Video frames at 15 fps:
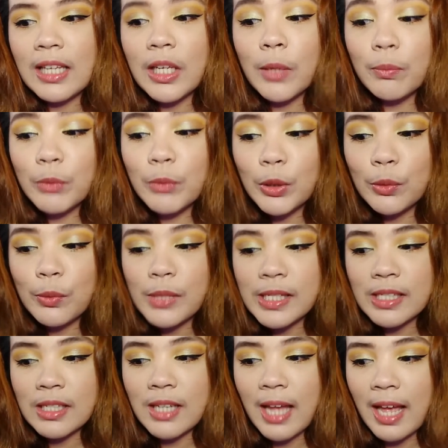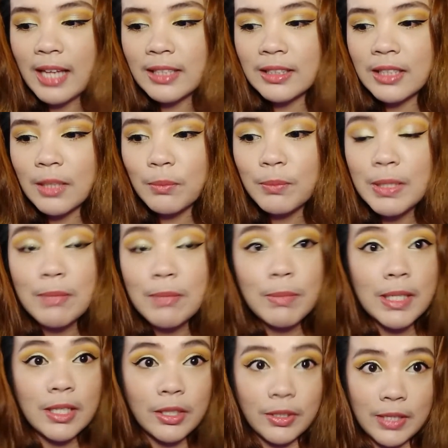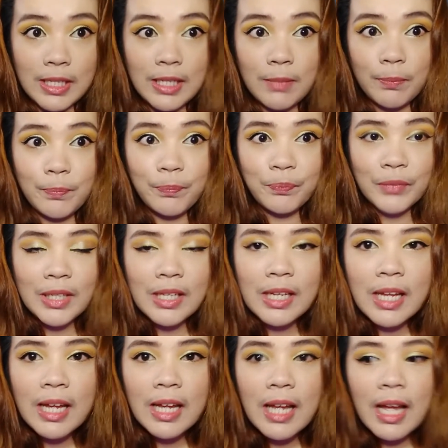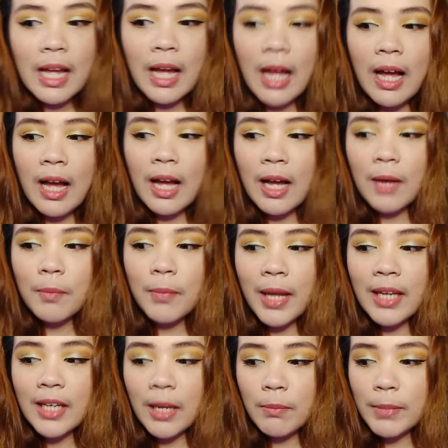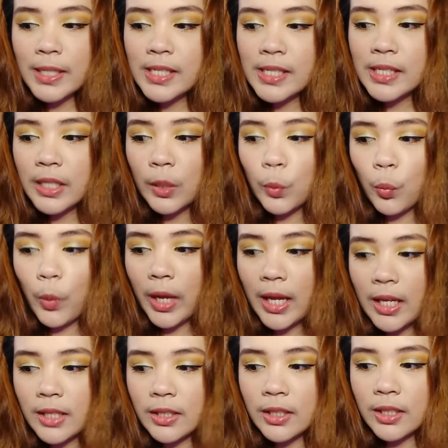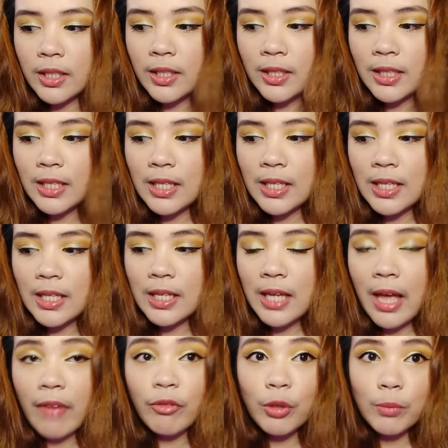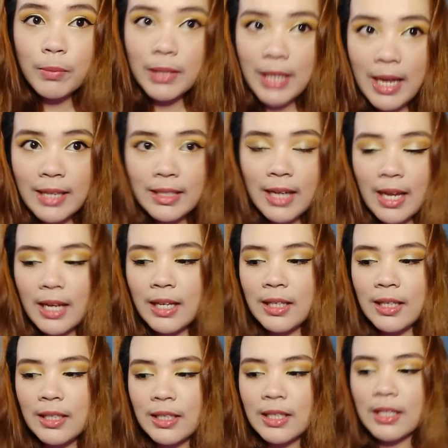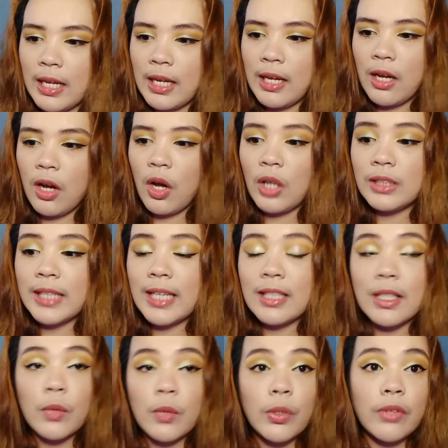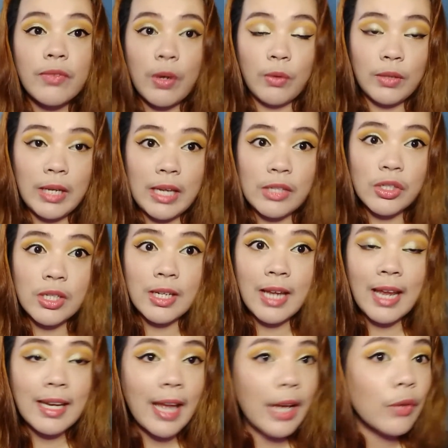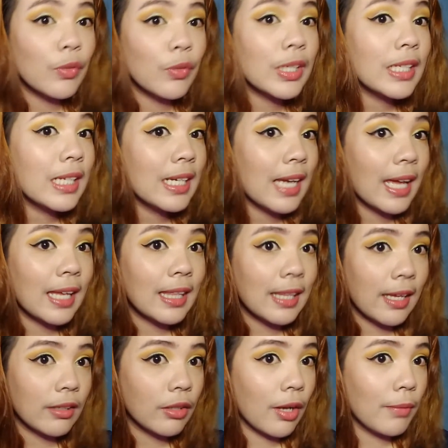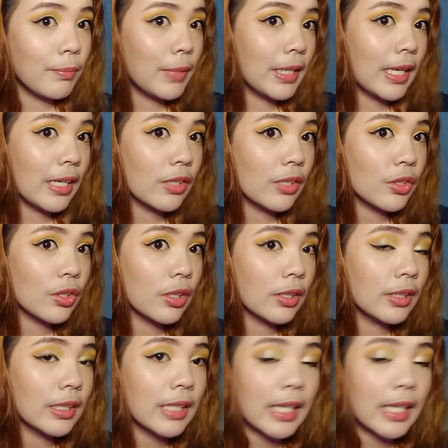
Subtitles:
Lamuseland BB cream, and I mixed it with the Bilena All Day Liquid Foundation, and I really like that combination.